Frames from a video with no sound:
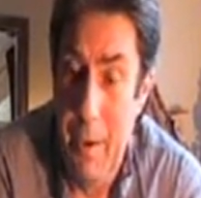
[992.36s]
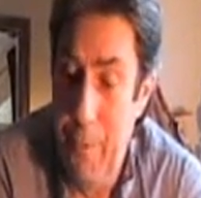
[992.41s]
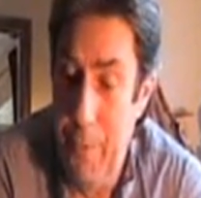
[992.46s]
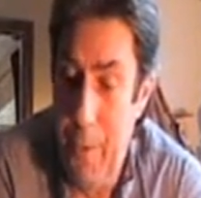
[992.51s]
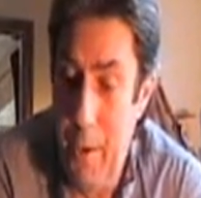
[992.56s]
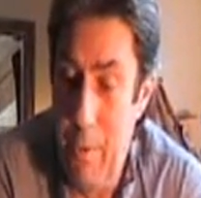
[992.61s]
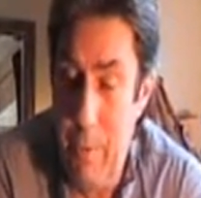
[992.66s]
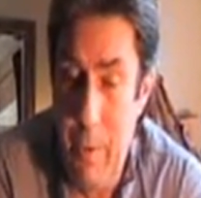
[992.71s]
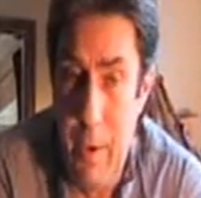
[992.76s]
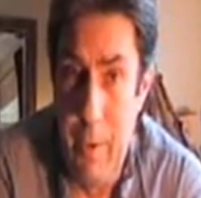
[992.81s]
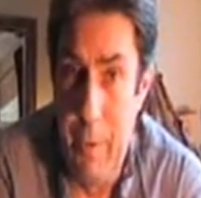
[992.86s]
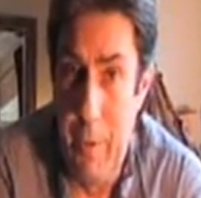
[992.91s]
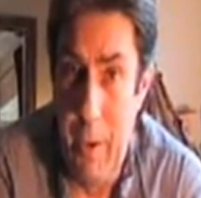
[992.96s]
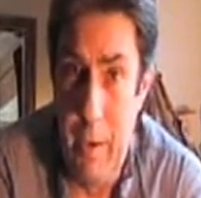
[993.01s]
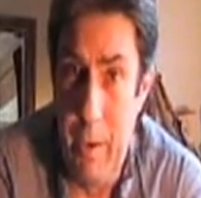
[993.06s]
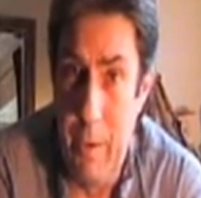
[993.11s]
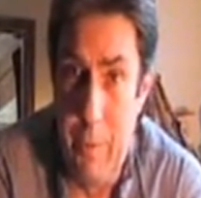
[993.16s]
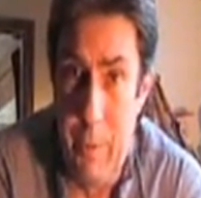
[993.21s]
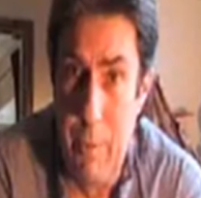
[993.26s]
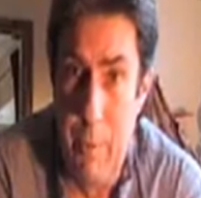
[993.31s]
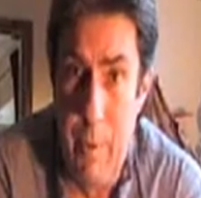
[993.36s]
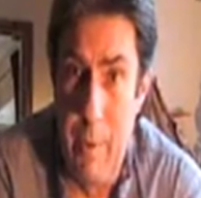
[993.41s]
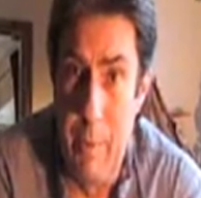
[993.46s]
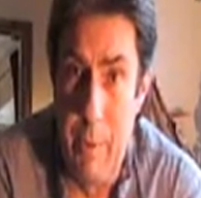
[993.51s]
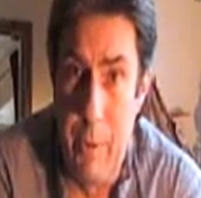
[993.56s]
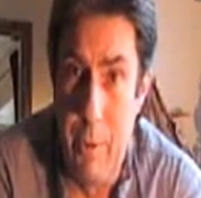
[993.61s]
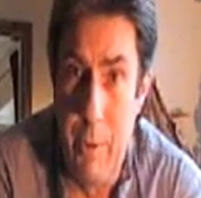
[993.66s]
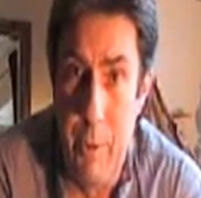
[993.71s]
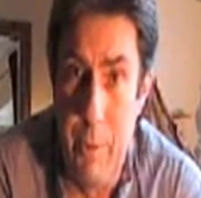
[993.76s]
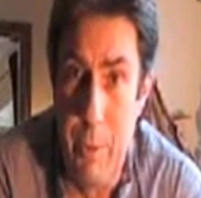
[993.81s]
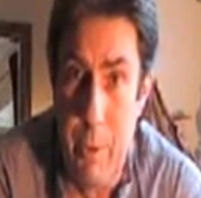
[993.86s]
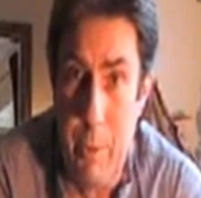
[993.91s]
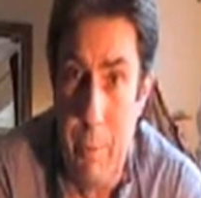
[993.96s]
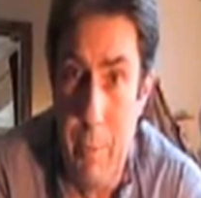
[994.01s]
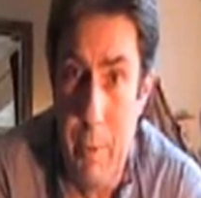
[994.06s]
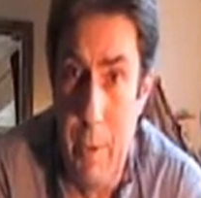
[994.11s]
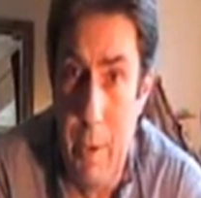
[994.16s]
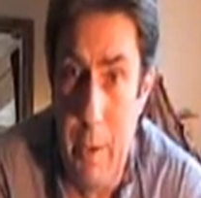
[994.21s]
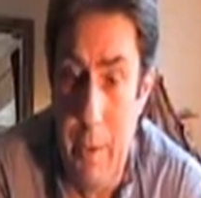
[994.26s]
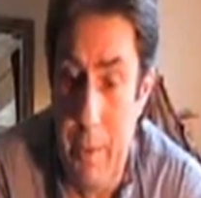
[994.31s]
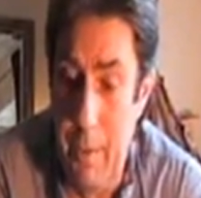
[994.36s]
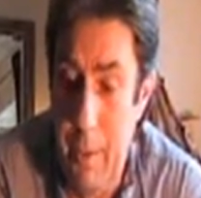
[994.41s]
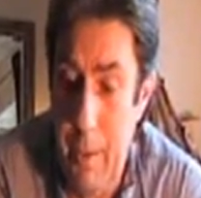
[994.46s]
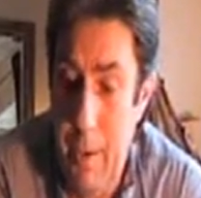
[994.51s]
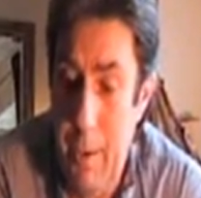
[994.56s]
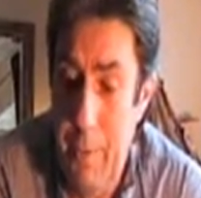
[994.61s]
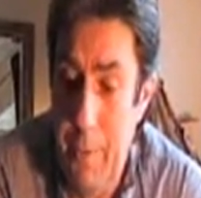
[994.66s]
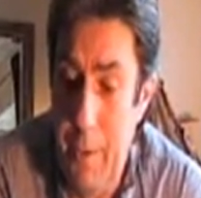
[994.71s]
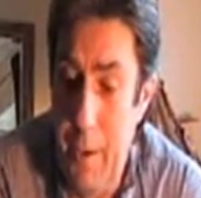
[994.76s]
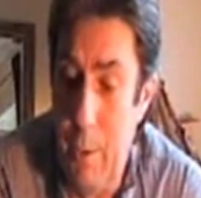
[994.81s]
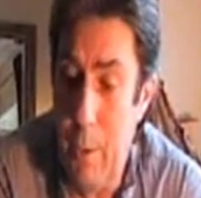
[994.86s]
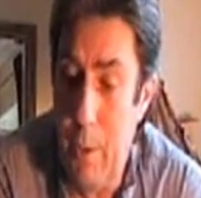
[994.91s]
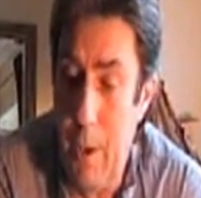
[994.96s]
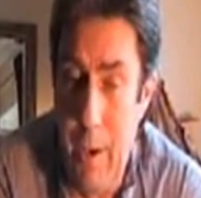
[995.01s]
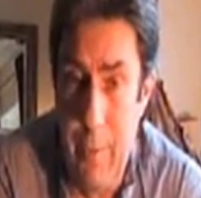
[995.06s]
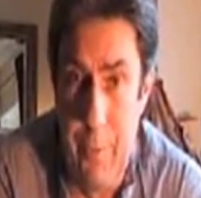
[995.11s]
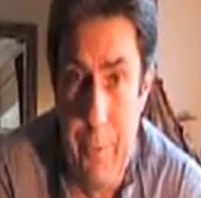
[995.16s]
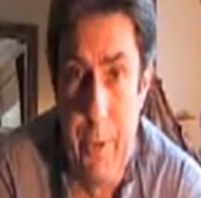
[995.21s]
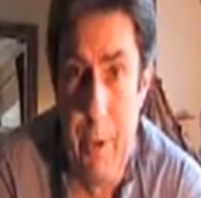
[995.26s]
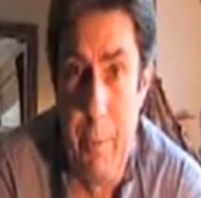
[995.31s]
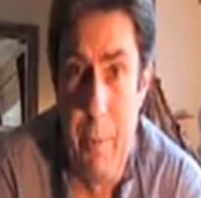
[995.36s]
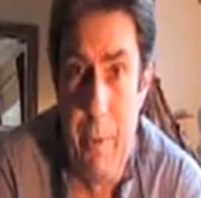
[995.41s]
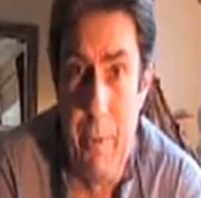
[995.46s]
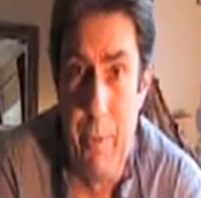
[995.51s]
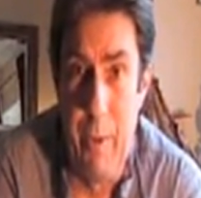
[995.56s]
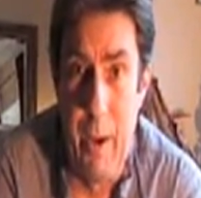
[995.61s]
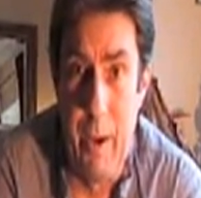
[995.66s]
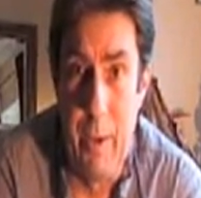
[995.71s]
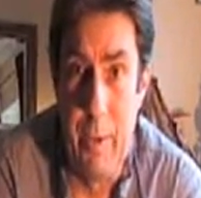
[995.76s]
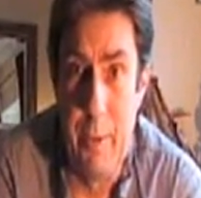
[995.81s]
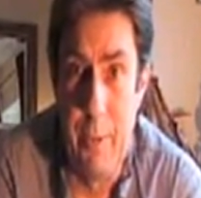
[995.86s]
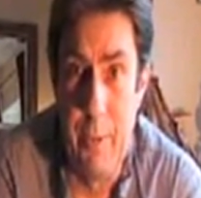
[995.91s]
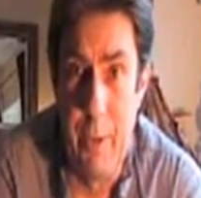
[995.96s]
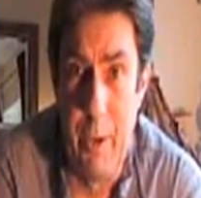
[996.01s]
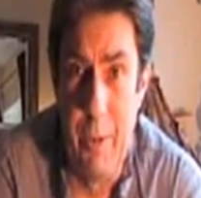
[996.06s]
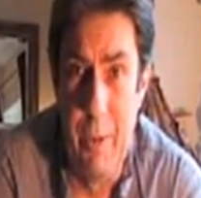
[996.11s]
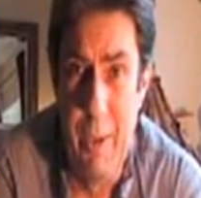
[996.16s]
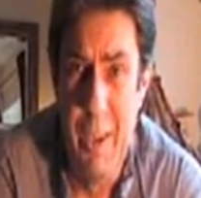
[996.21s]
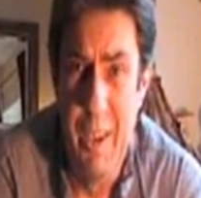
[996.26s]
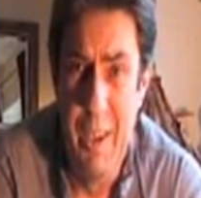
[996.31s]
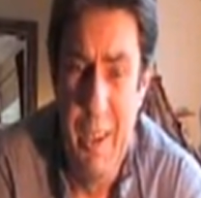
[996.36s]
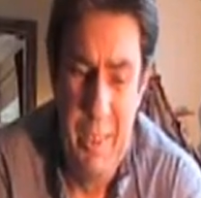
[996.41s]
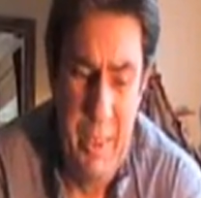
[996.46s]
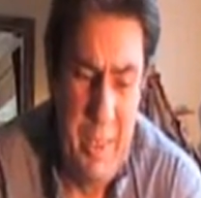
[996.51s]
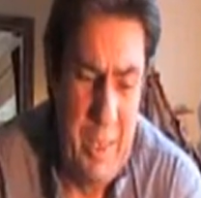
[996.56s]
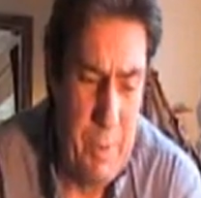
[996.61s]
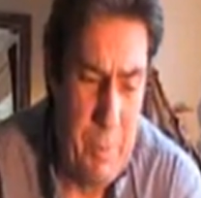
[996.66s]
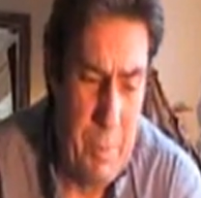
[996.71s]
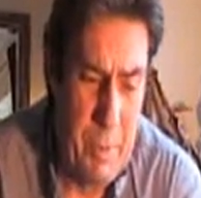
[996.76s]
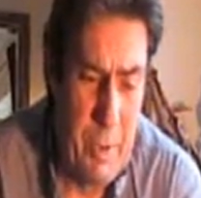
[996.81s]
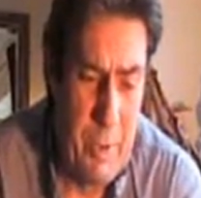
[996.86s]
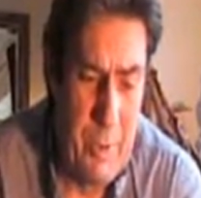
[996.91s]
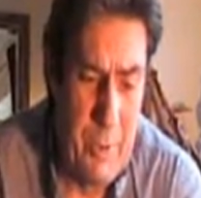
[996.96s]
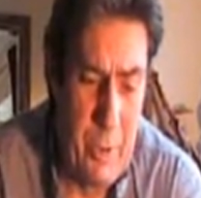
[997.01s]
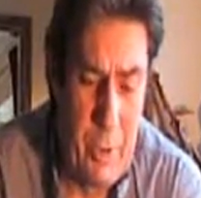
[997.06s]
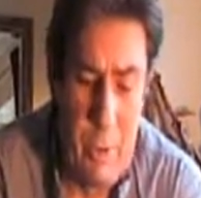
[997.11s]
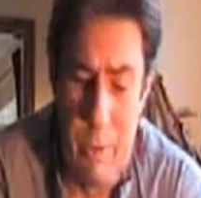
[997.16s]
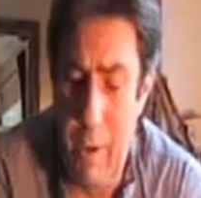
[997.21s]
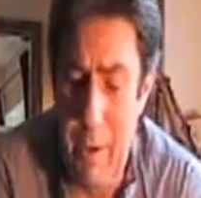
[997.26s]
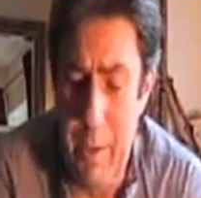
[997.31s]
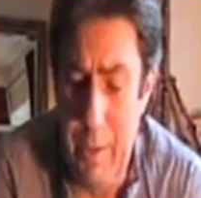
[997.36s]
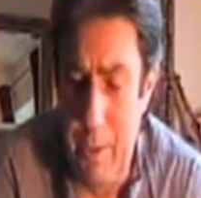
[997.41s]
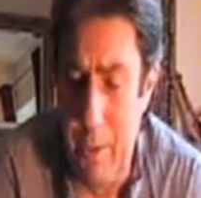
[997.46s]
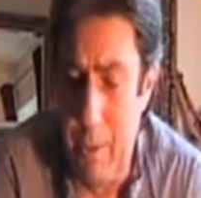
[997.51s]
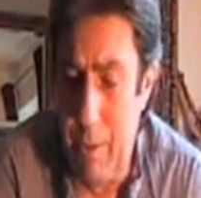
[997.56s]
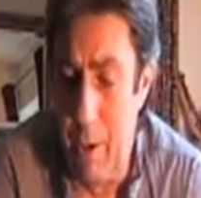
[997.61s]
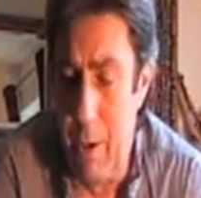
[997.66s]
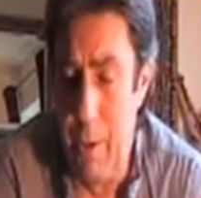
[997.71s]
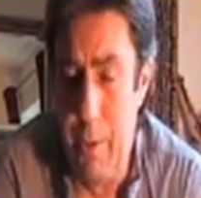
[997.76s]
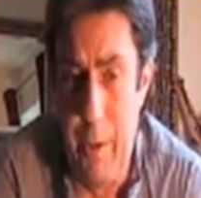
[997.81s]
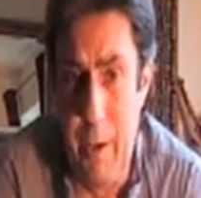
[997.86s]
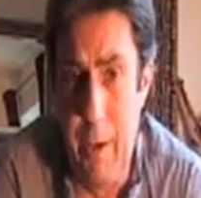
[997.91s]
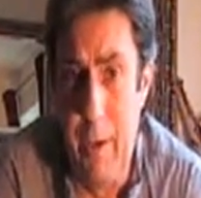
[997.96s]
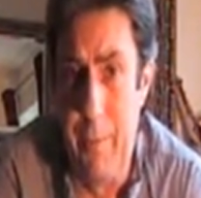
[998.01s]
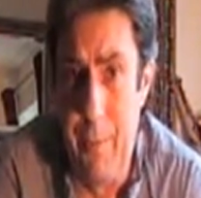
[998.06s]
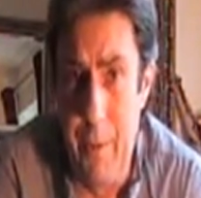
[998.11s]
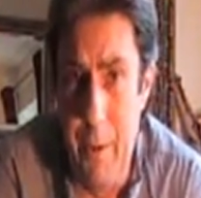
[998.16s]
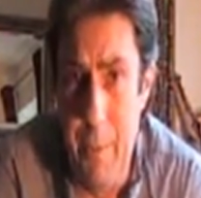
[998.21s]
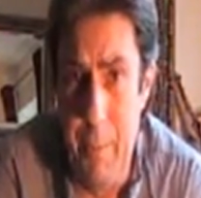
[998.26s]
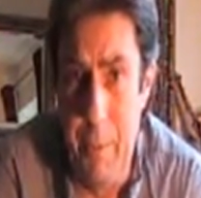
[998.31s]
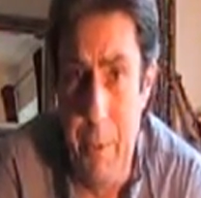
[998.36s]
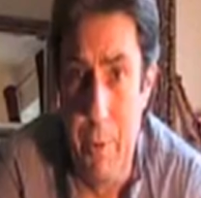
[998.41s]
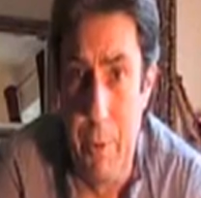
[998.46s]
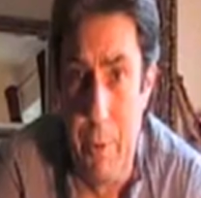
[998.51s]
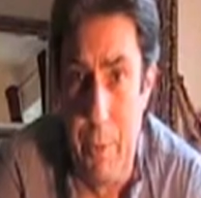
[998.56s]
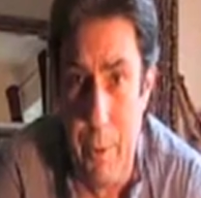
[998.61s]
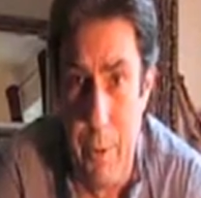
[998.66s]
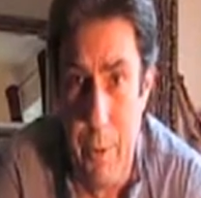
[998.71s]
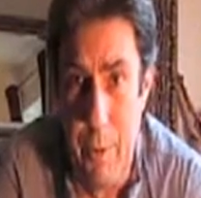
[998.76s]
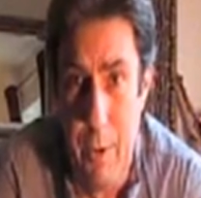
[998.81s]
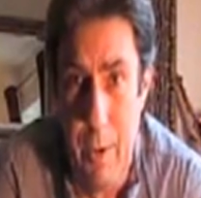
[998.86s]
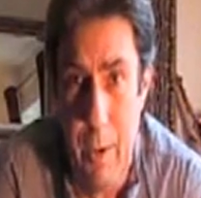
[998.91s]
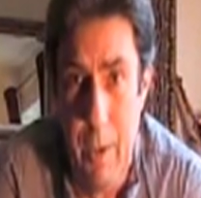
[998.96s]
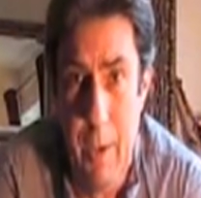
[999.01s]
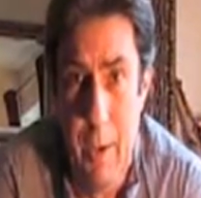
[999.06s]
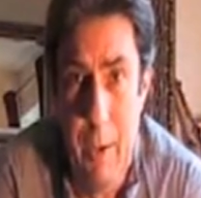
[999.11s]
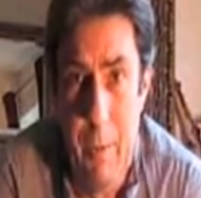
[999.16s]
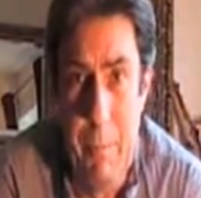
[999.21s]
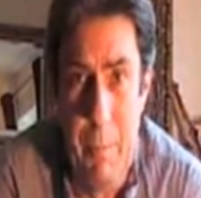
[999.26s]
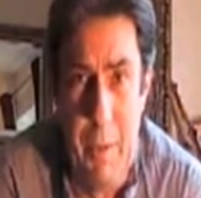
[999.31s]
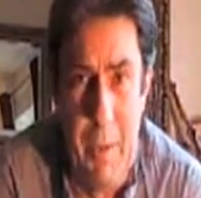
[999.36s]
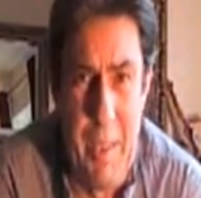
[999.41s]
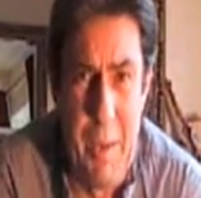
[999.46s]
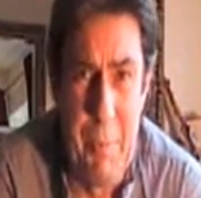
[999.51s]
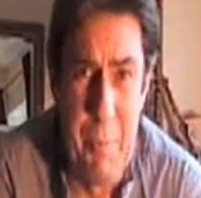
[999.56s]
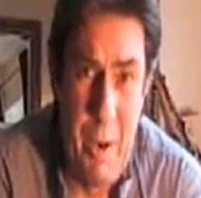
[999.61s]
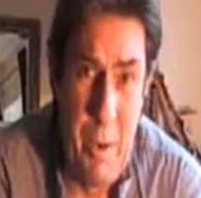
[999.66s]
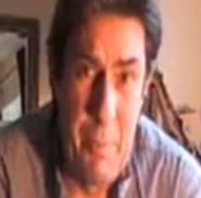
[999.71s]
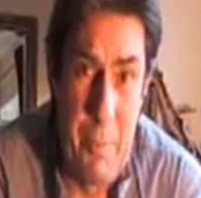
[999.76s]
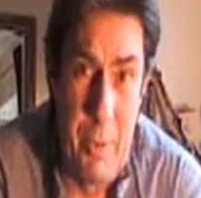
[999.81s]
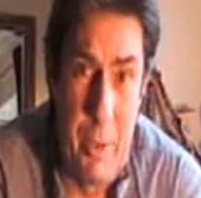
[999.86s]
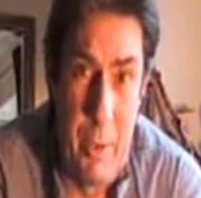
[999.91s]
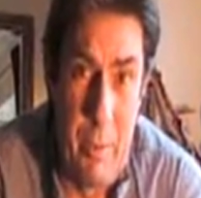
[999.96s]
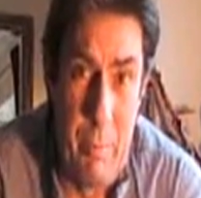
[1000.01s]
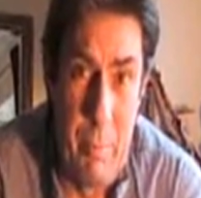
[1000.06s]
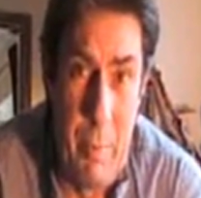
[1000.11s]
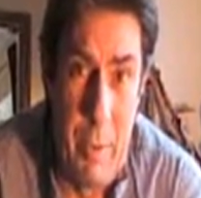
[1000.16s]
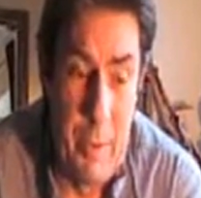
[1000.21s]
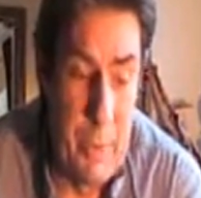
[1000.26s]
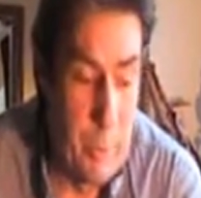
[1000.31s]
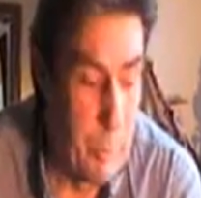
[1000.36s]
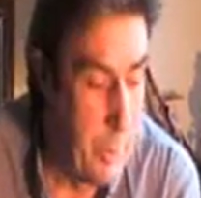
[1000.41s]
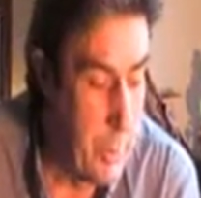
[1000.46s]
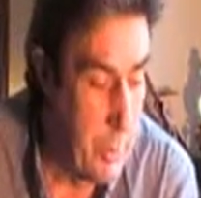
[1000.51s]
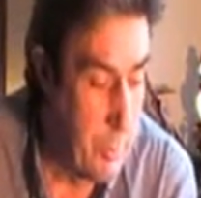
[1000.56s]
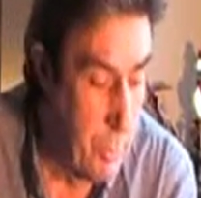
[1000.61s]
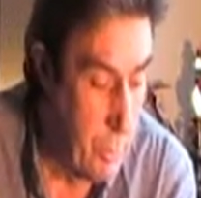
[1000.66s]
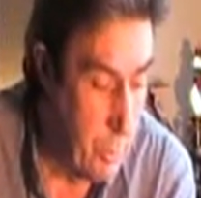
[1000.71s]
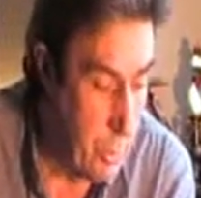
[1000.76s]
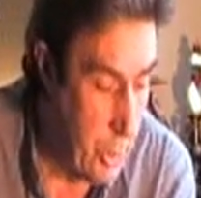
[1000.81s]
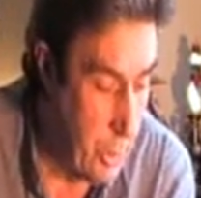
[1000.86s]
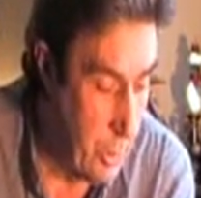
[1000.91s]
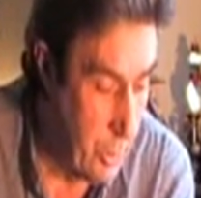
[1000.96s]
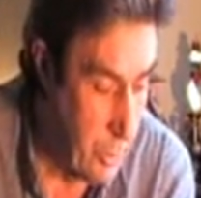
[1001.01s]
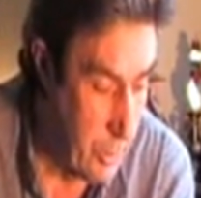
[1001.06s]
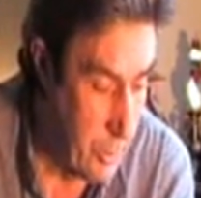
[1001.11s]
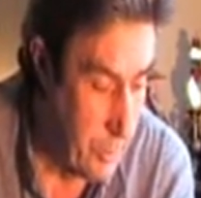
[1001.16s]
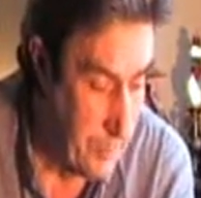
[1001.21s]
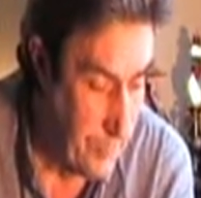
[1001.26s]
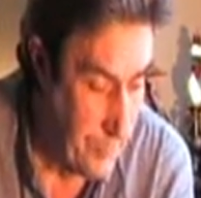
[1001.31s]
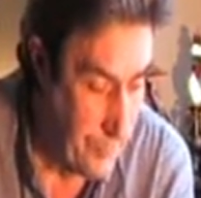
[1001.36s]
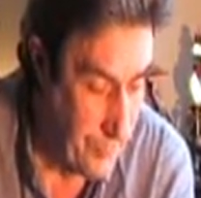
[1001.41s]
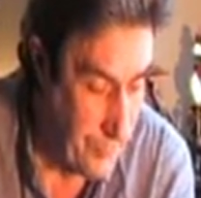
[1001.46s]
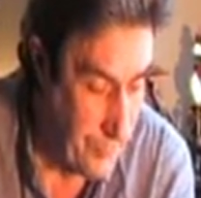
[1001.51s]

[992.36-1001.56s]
If they run, they only have to run through them and they will have some effect. So these plants are great to grow. They are very beautiful, but they perhaps don't mix with small children.